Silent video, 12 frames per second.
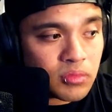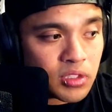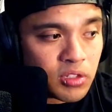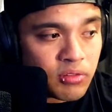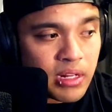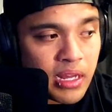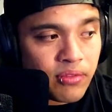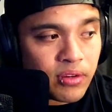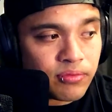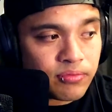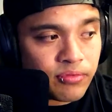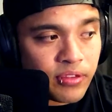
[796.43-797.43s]
I don't really have
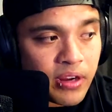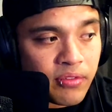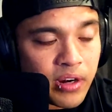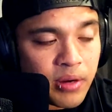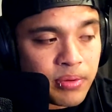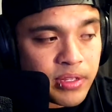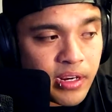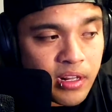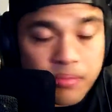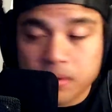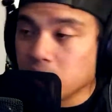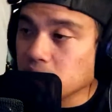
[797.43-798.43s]
a favorite in
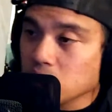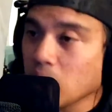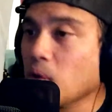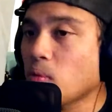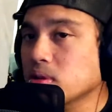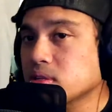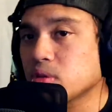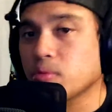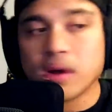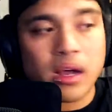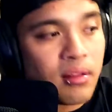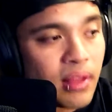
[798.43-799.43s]
particular, but there's like once in a
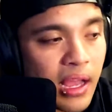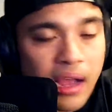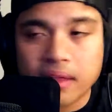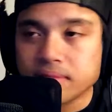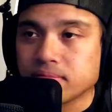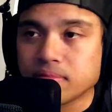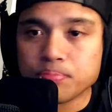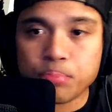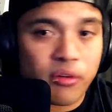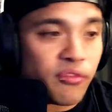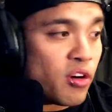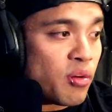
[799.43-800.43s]
while, like I
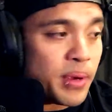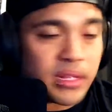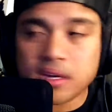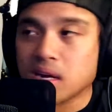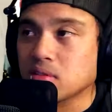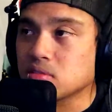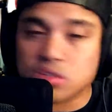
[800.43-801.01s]
prefer McDonald's.